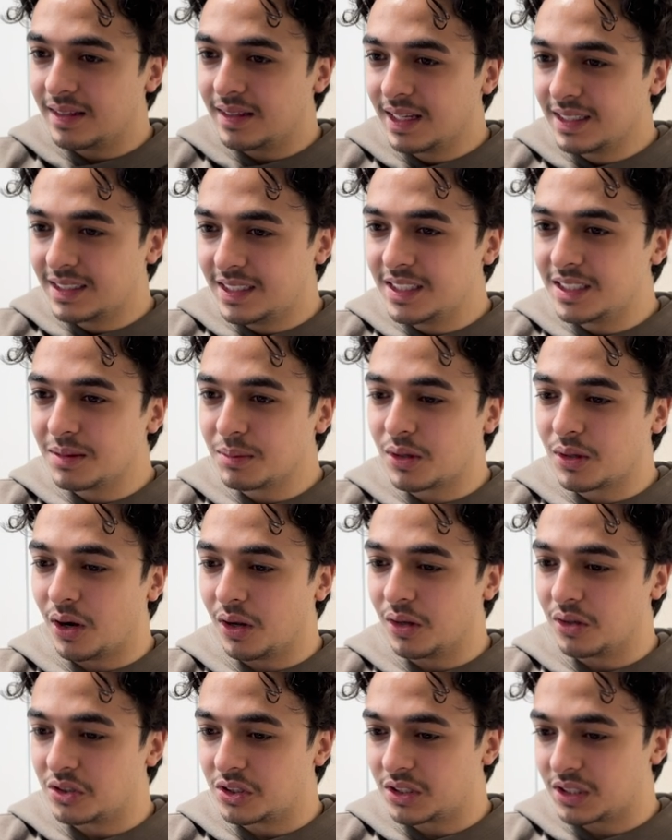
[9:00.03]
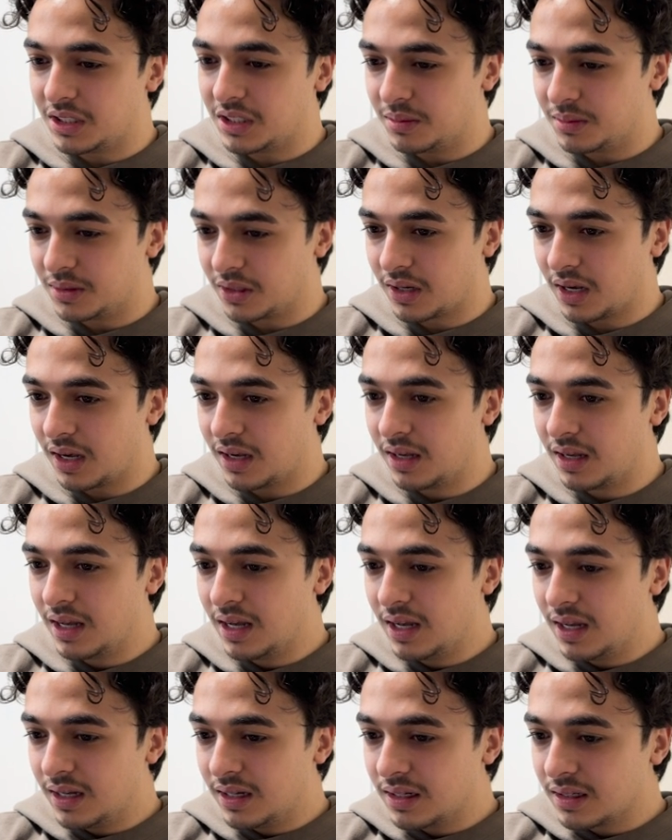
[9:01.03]
let's see some color schemes, okay?
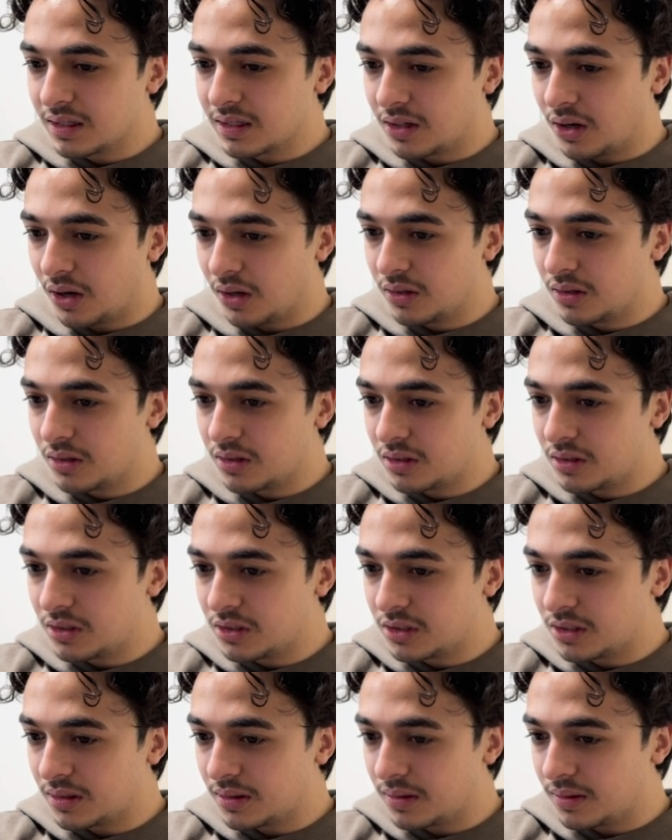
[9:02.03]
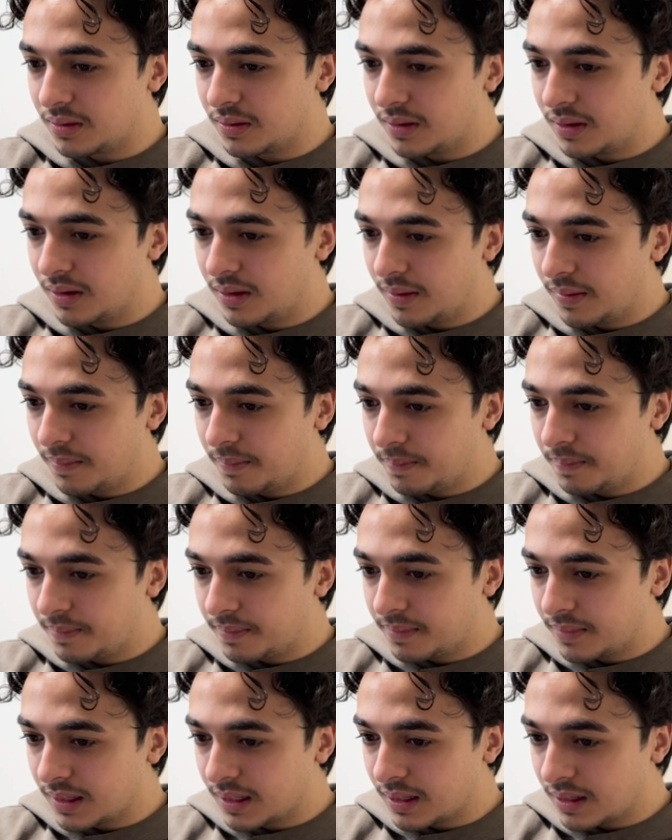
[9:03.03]
Colors.
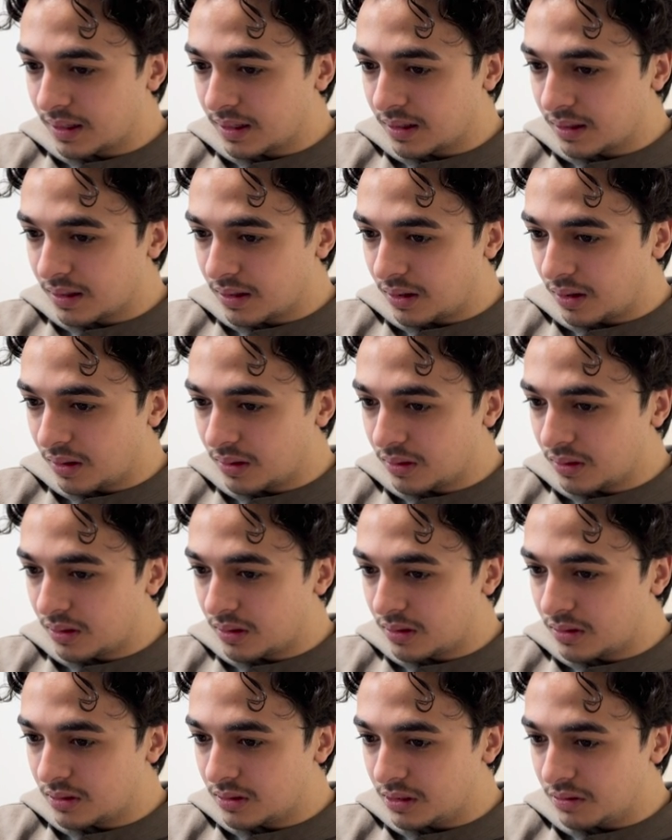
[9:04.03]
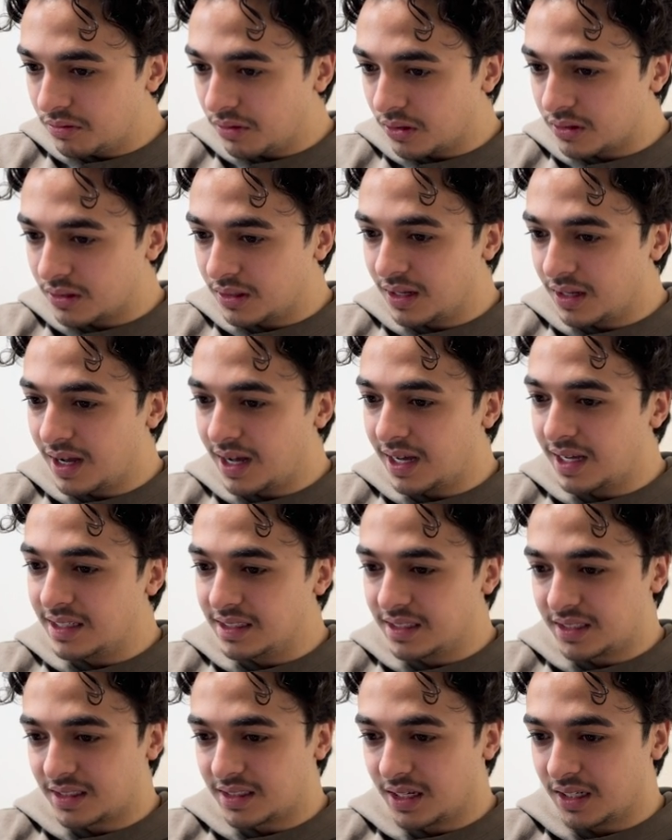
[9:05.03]
Color default.
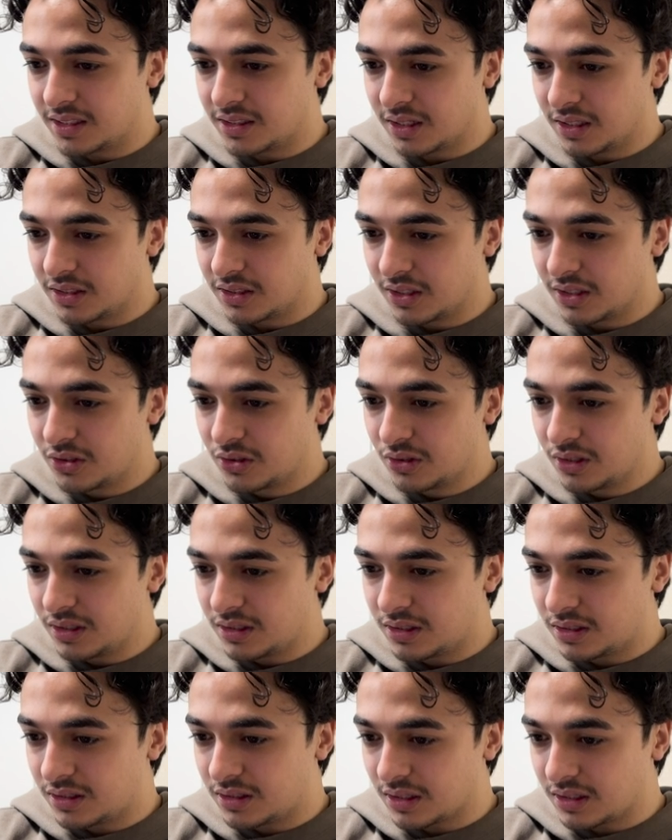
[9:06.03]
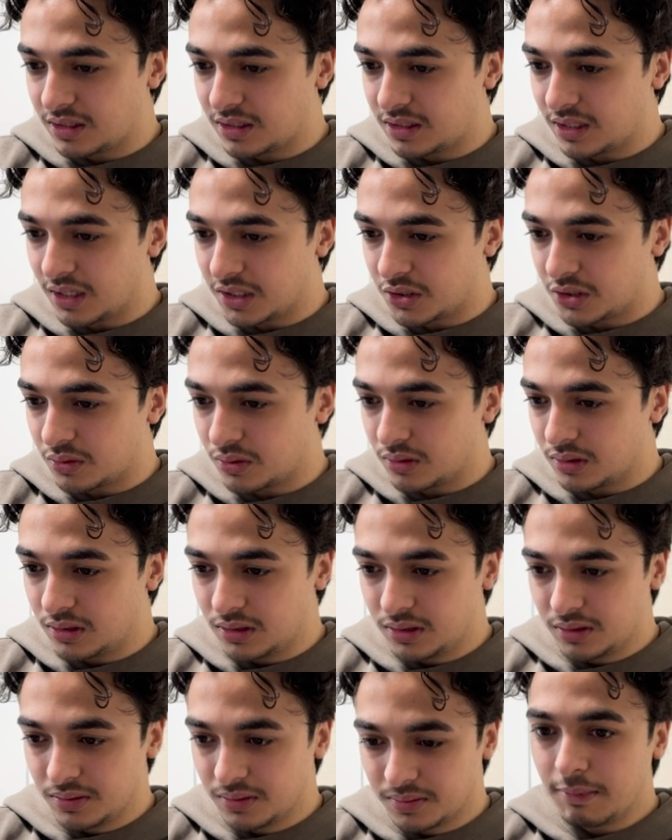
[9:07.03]
Nice, nice. Okay, so let's do the success
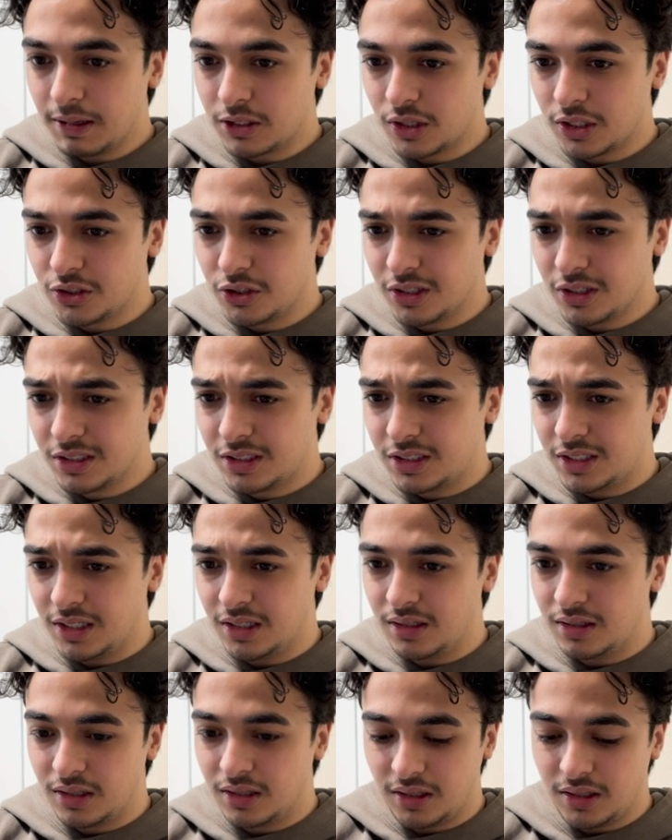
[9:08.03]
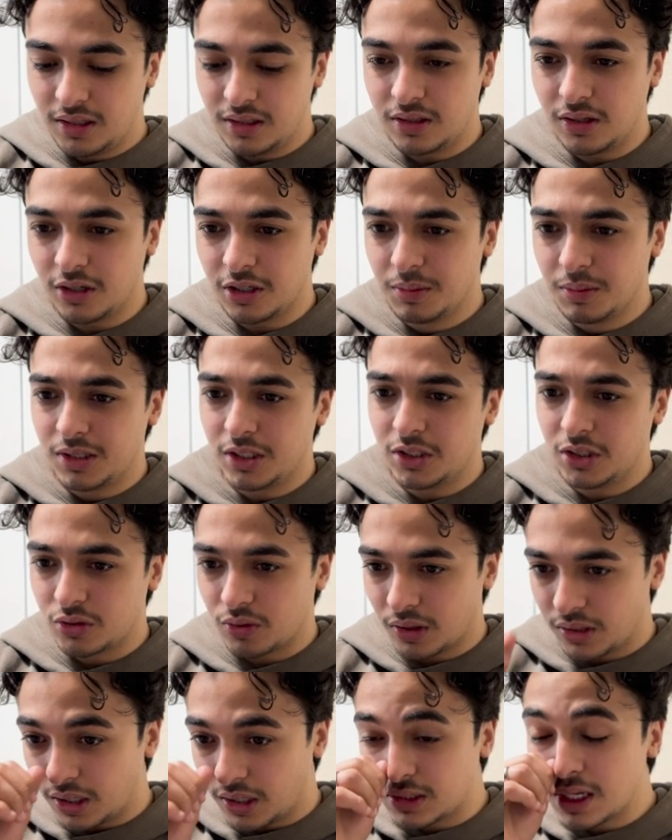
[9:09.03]
one. And so as you can see, the documentation is
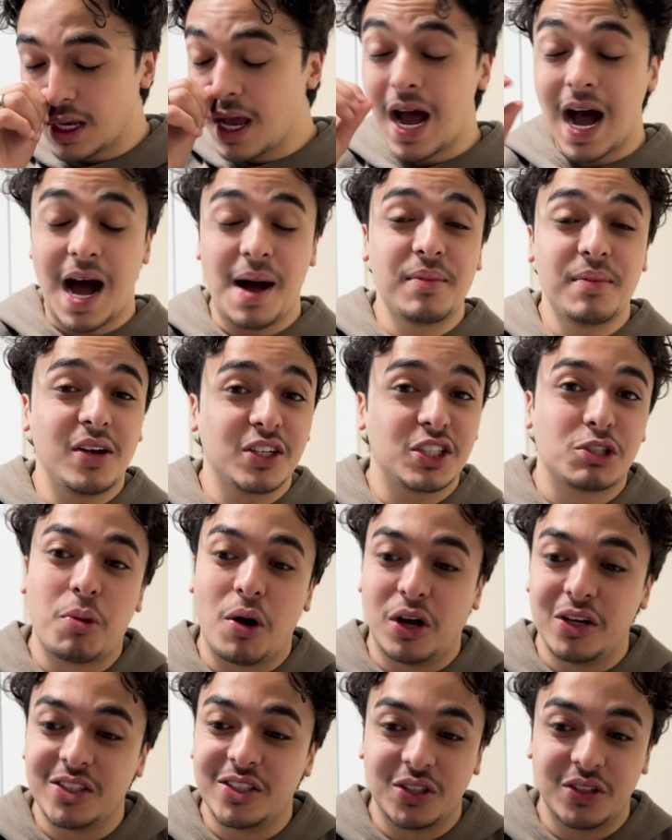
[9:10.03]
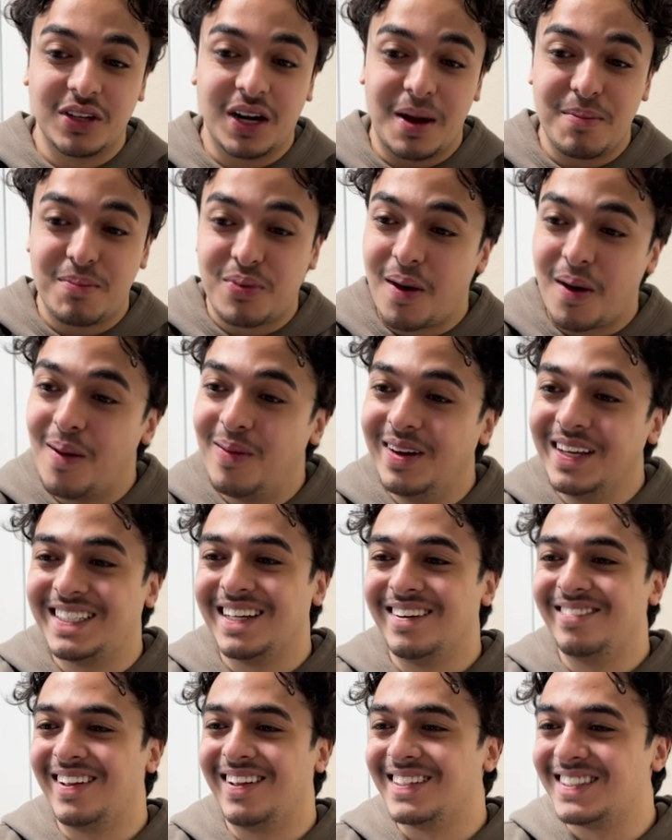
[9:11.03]
quite nice. I'm not sponsored. I promise
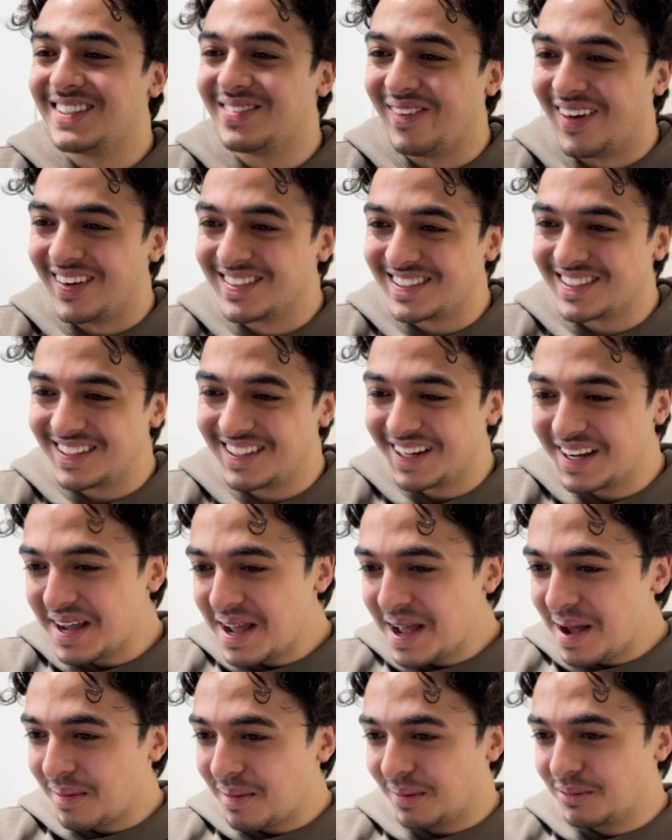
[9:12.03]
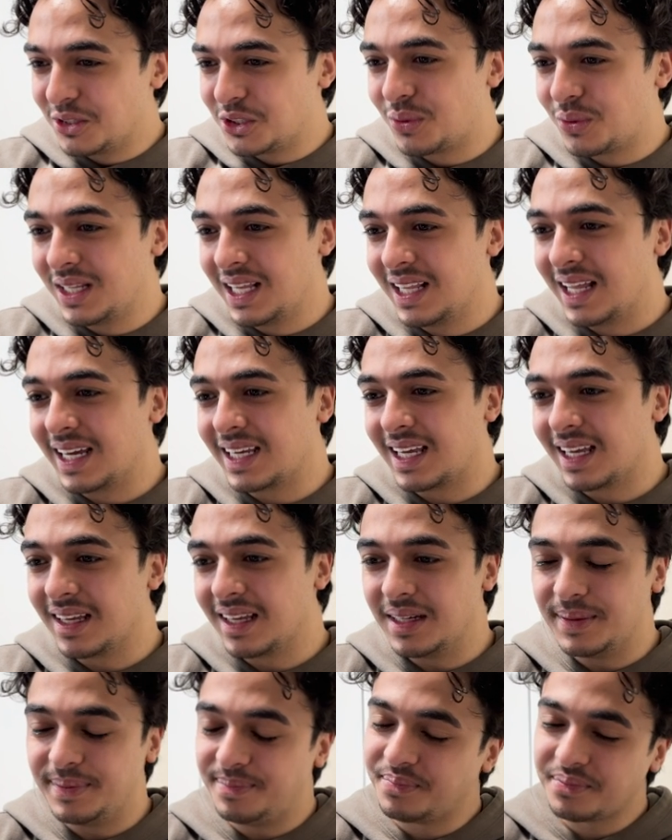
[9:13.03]
I'm not sponsored. But I'm just really liking
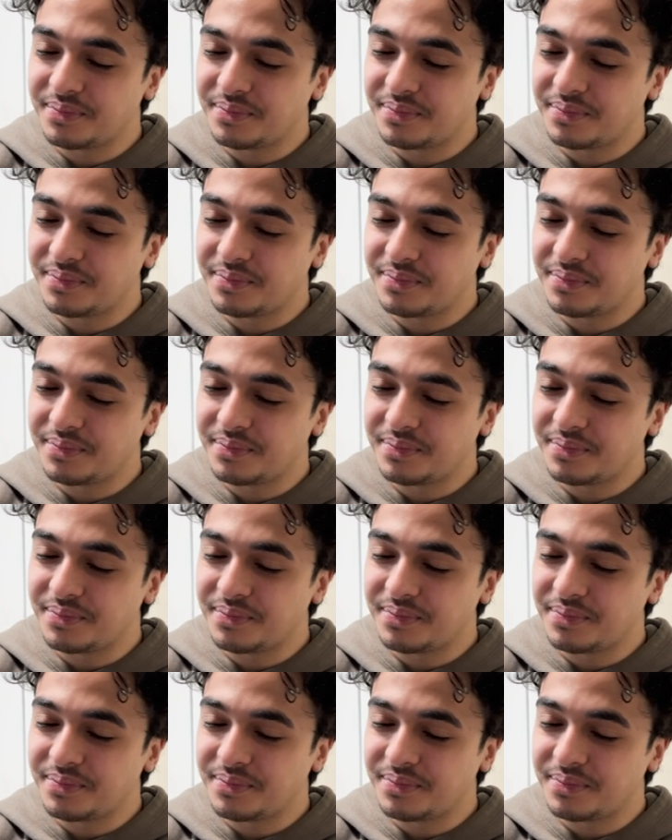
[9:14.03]
it.